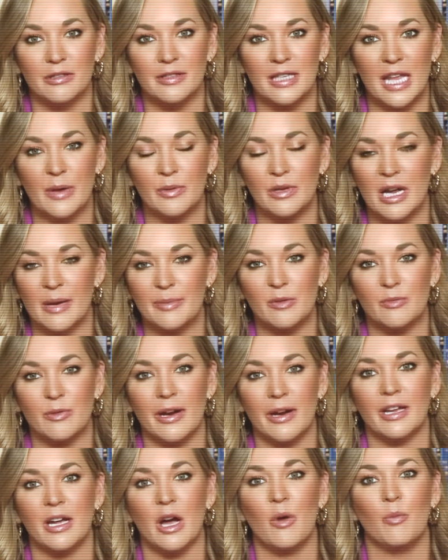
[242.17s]
they would not be
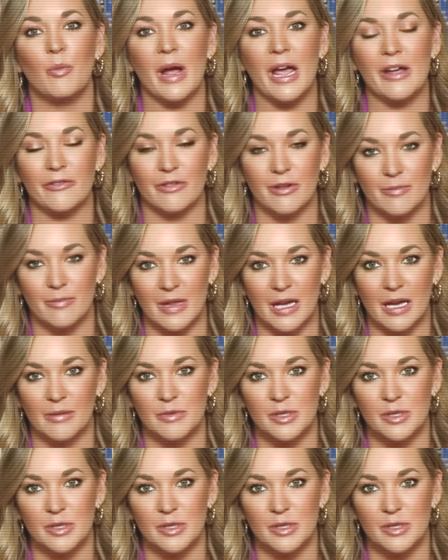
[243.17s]
running away from them.